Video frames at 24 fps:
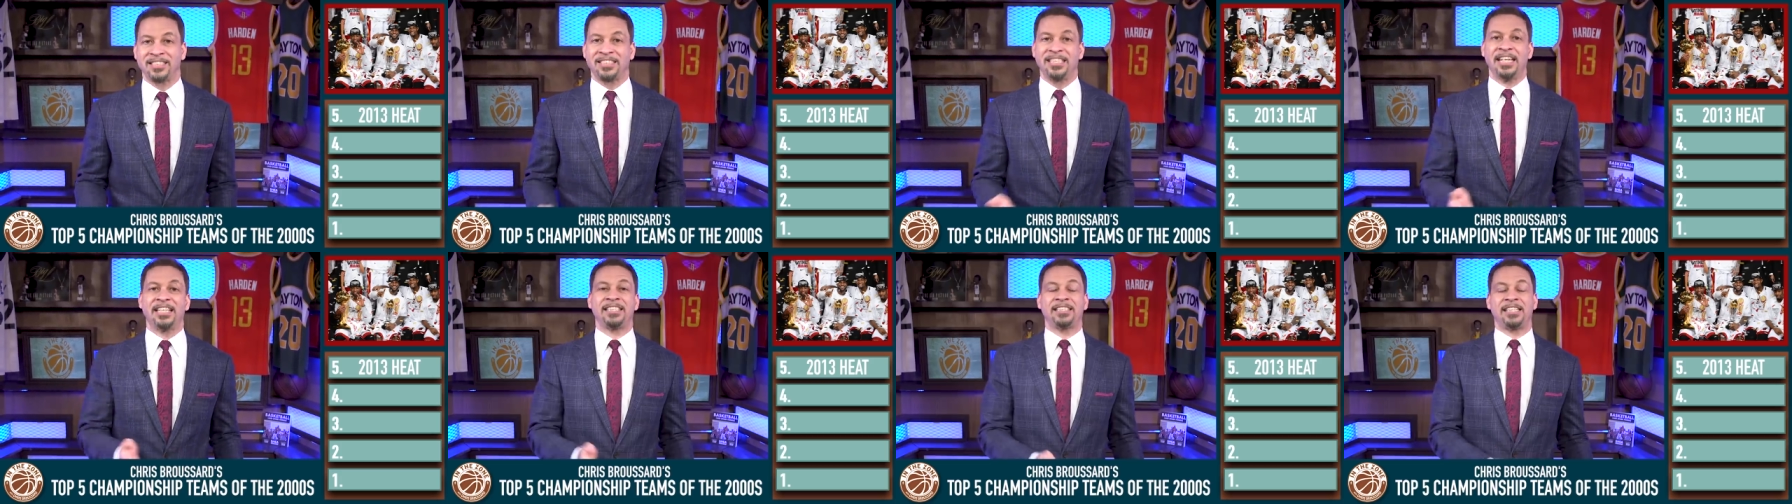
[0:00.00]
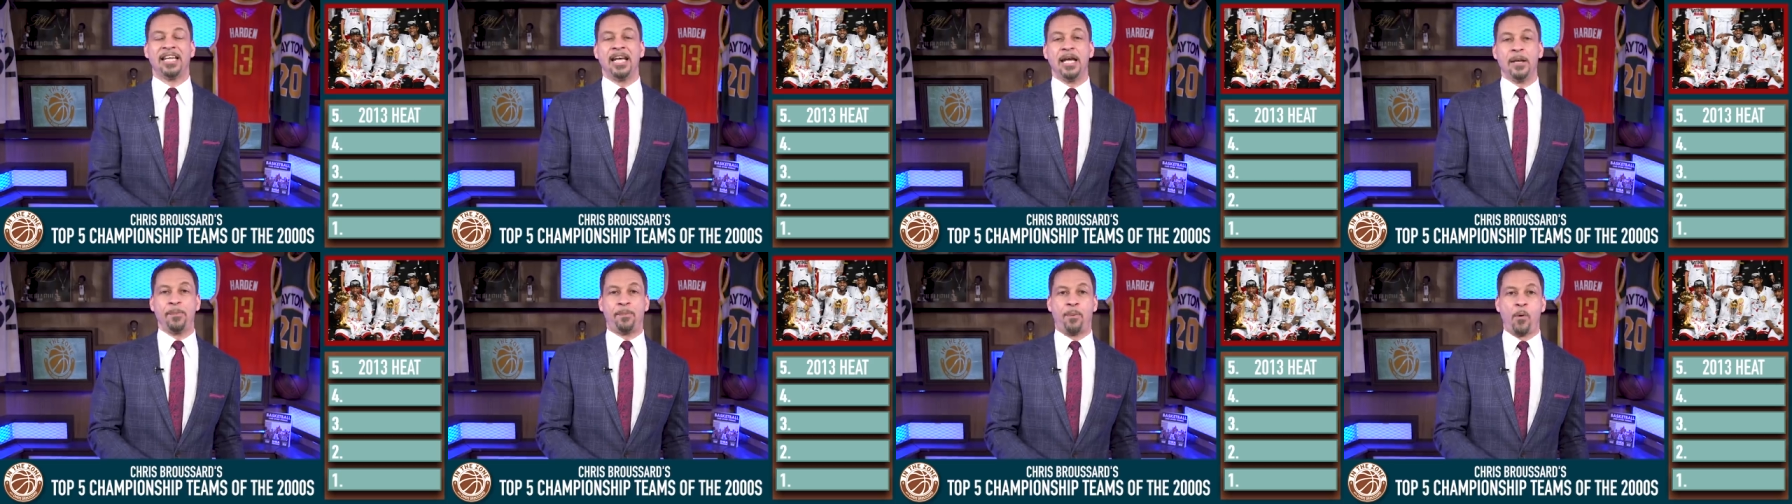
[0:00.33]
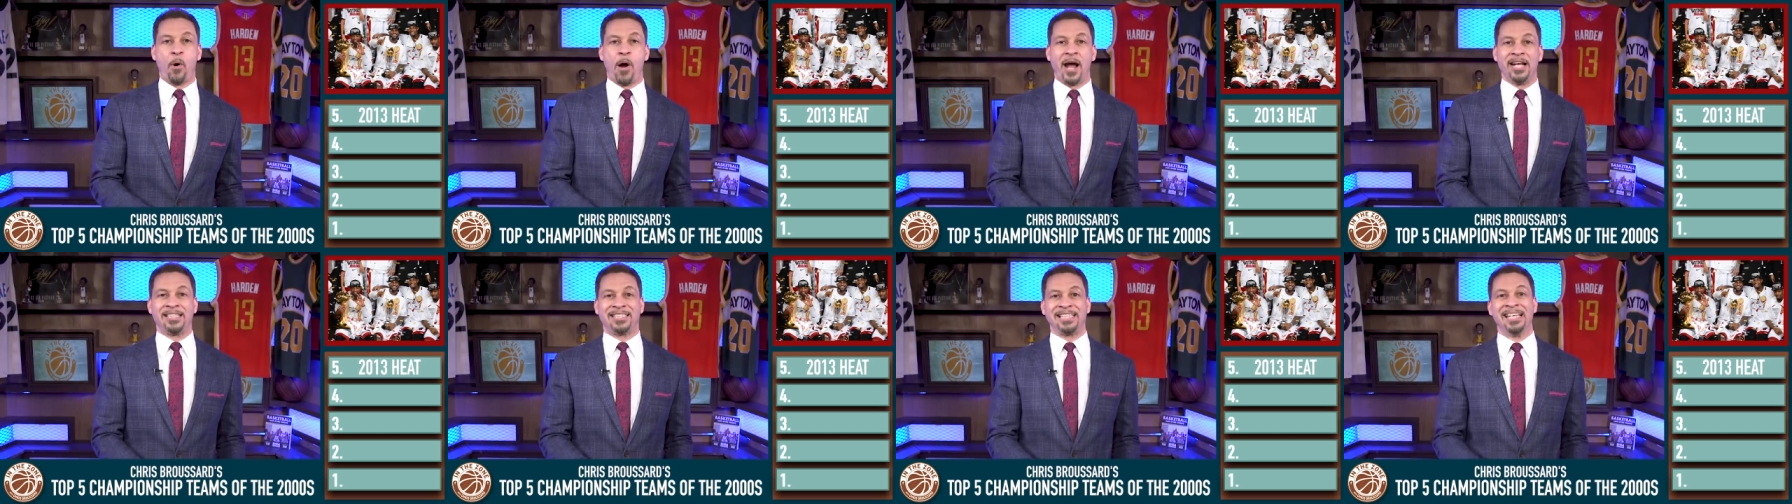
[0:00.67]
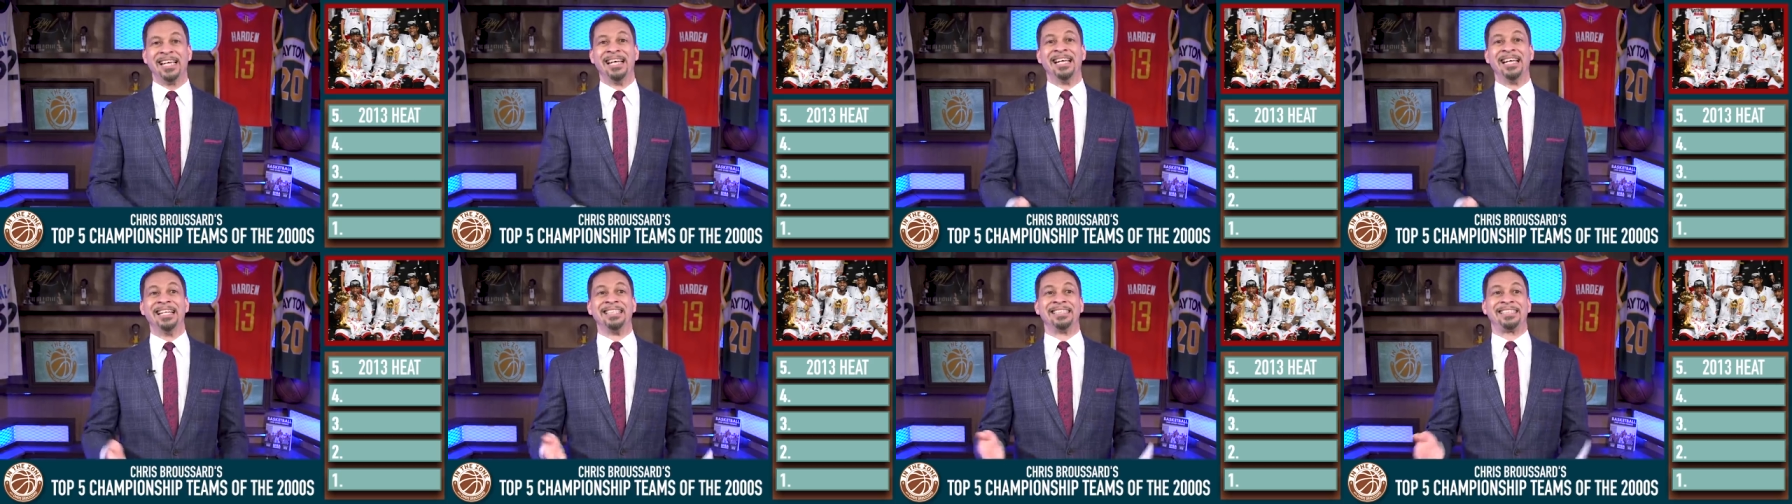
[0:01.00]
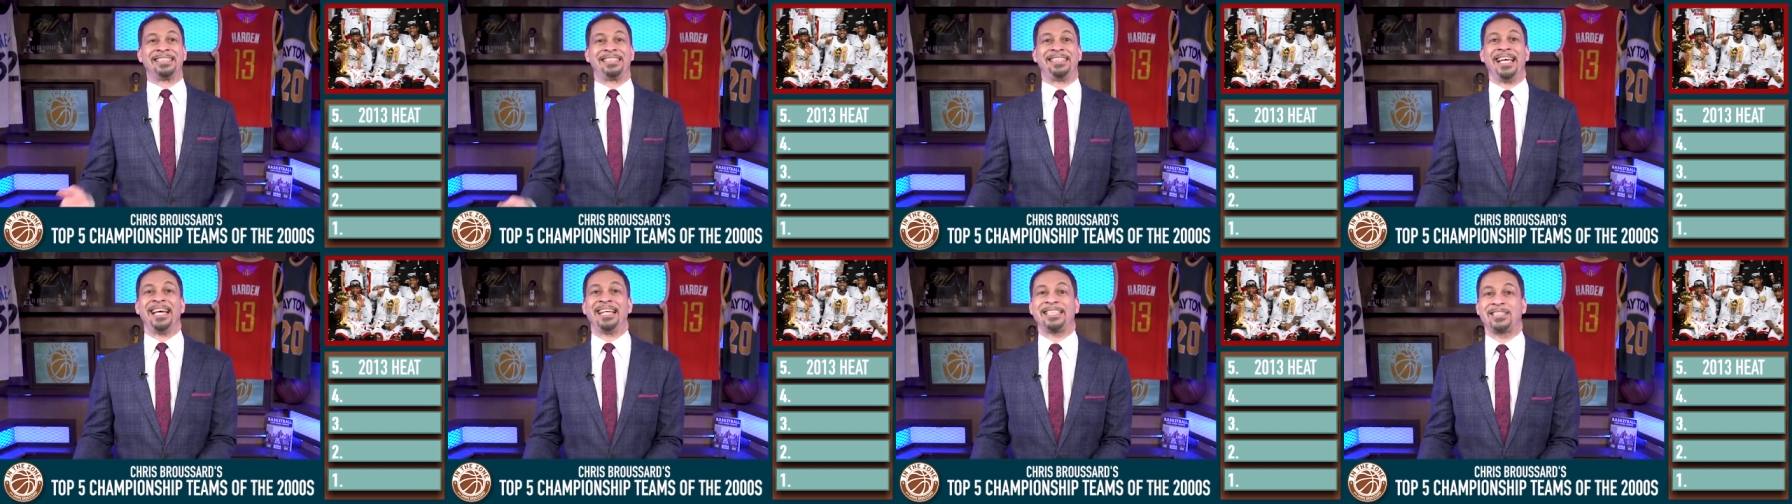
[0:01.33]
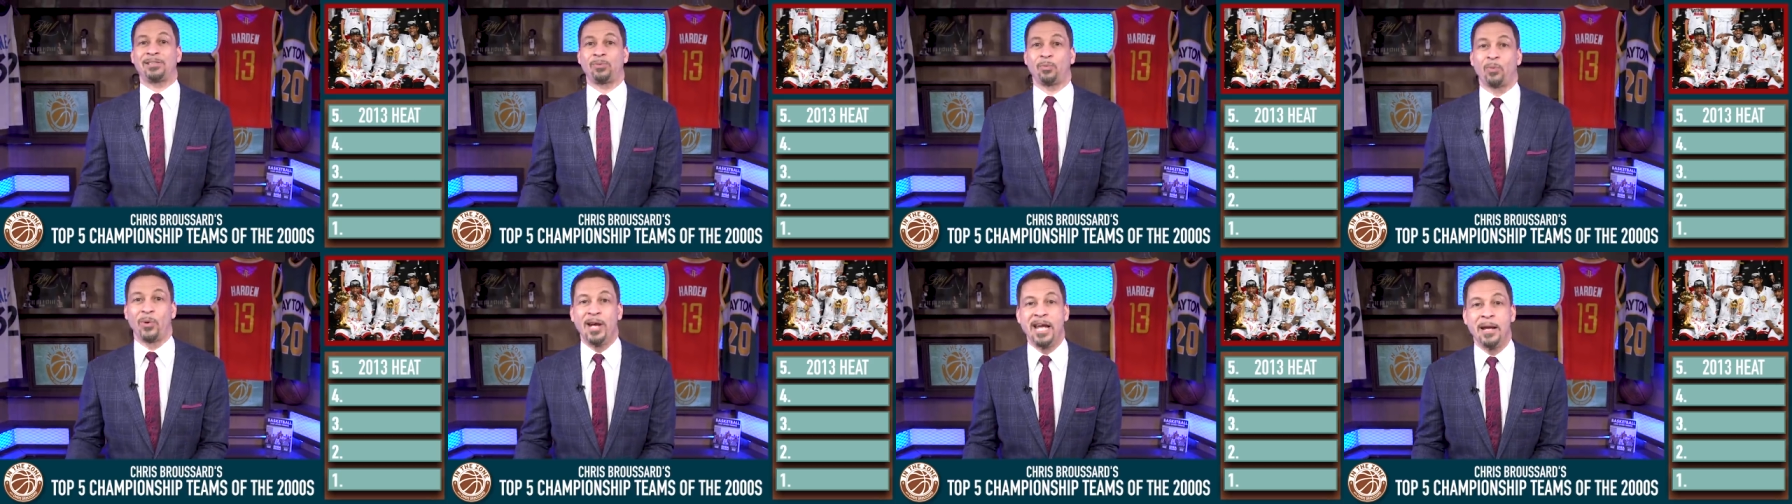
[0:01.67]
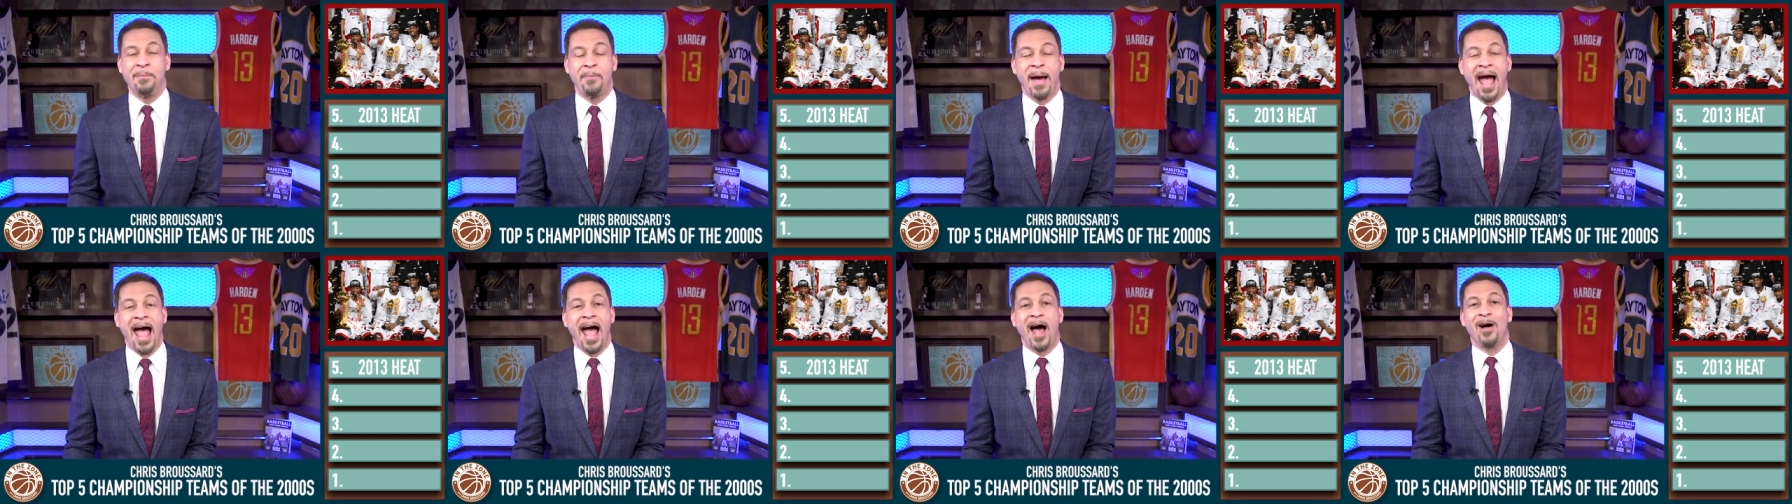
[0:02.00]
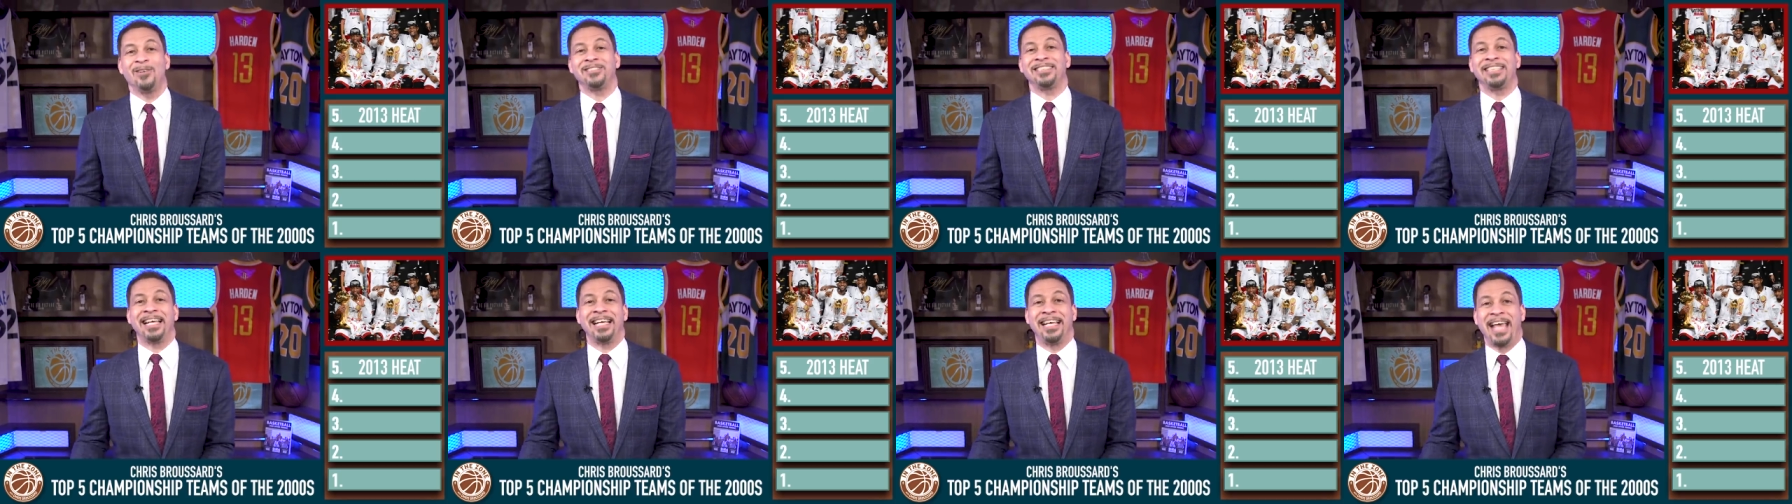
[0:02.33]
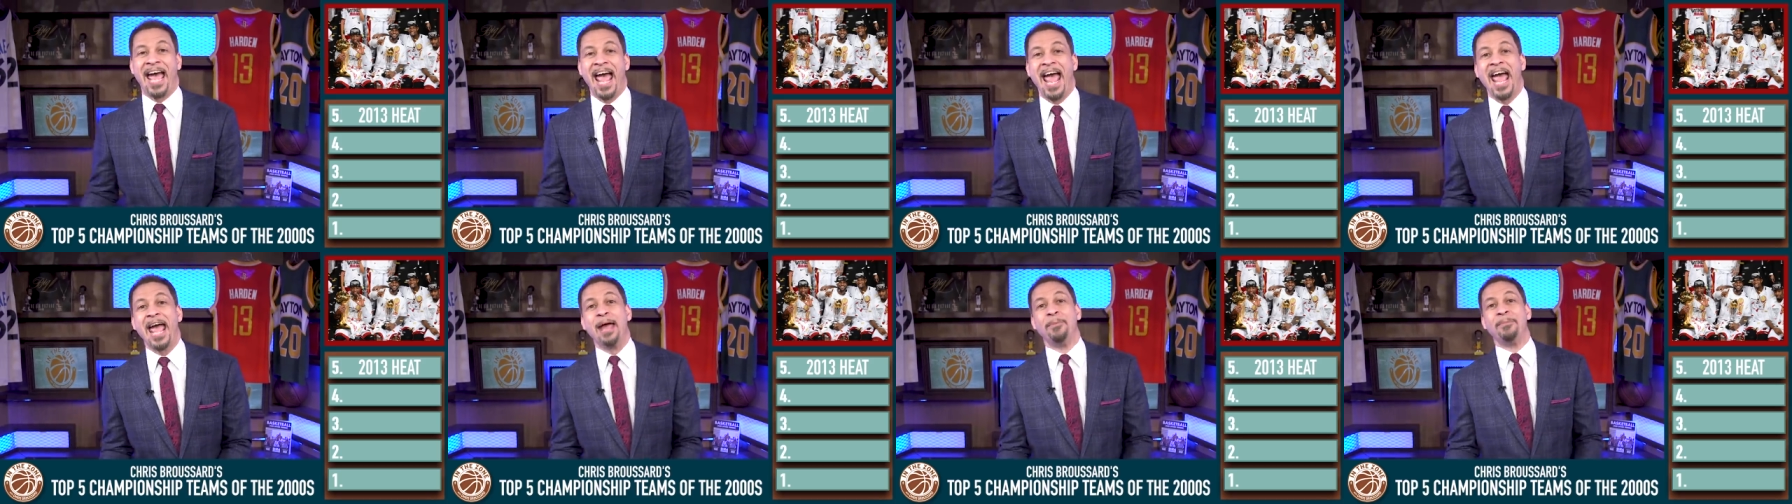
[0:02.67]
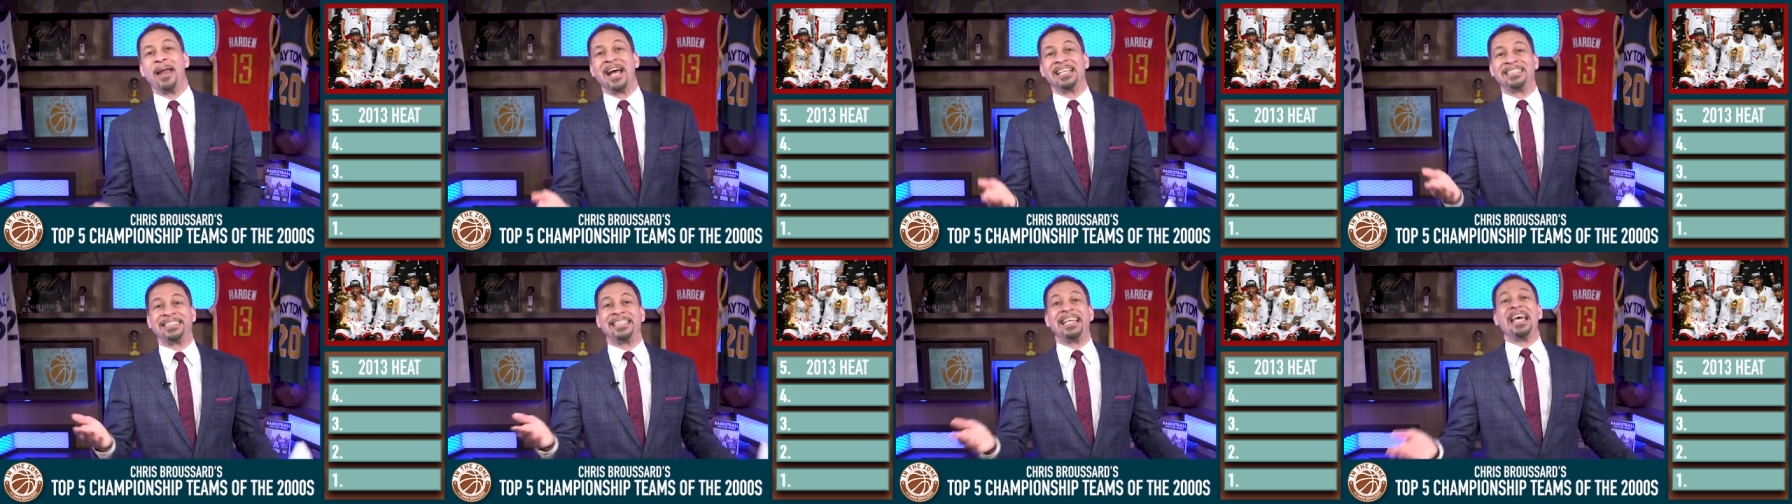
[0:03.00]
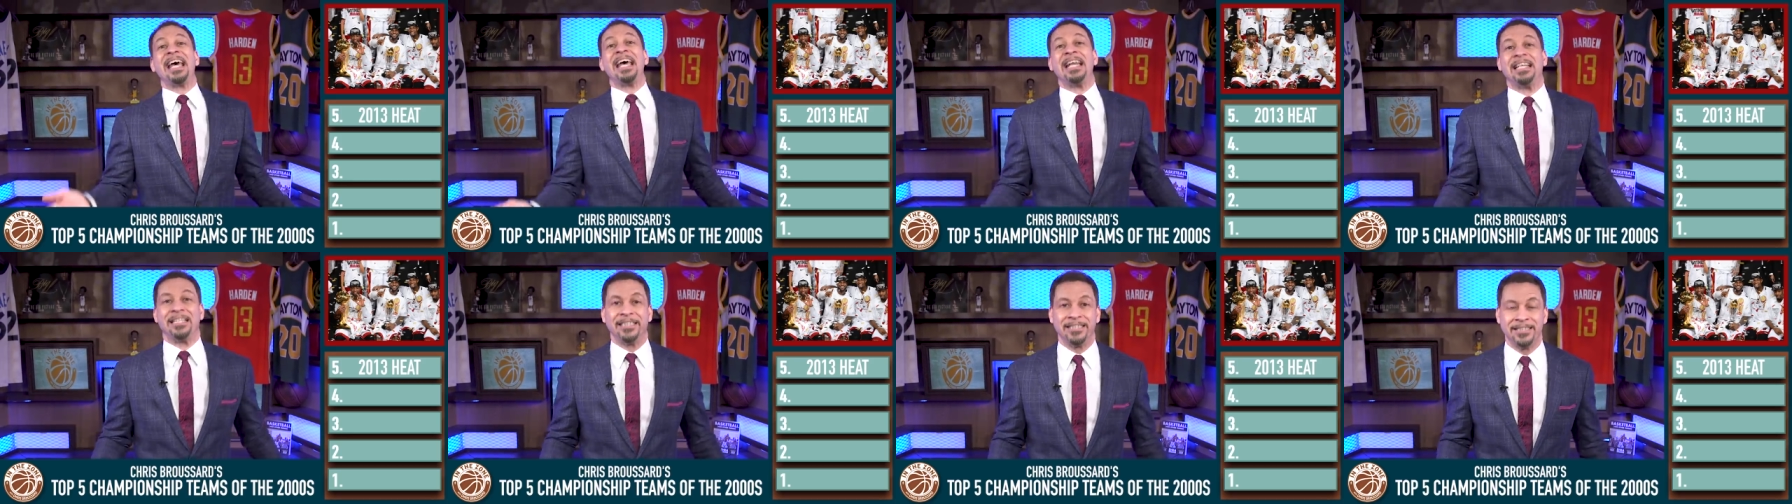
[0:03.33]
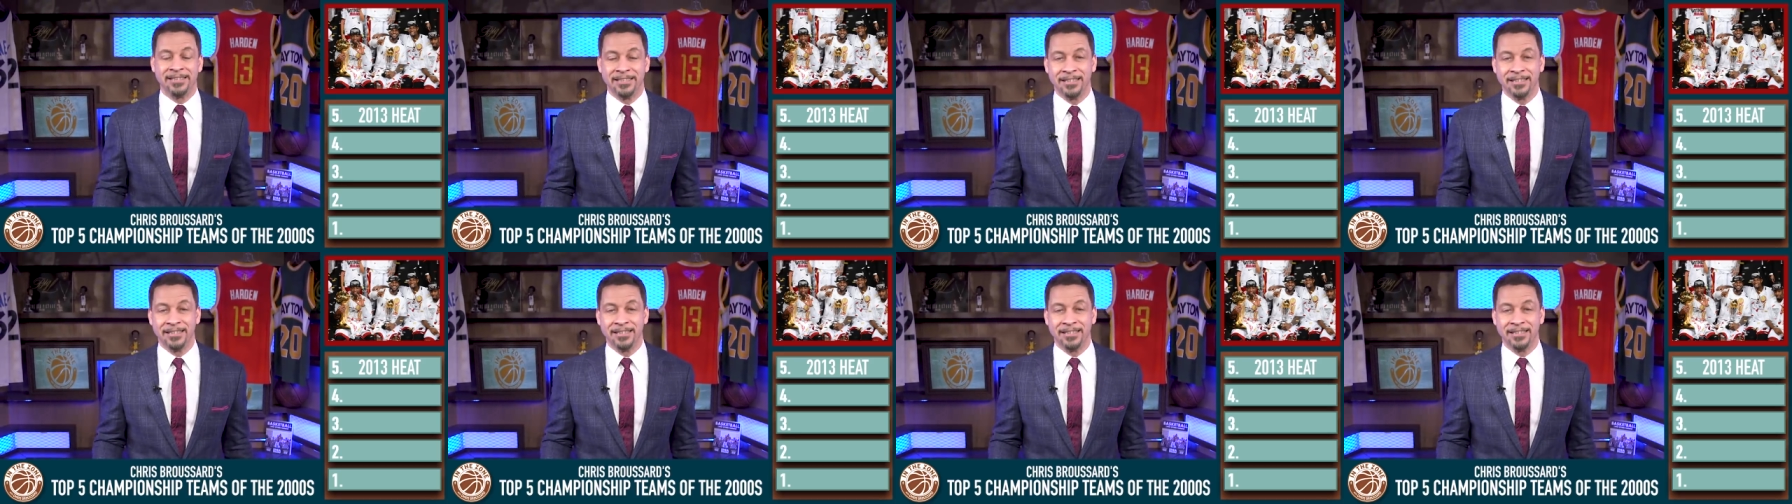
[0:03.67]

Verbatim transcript: 16 points, six rebounds a game. That's it.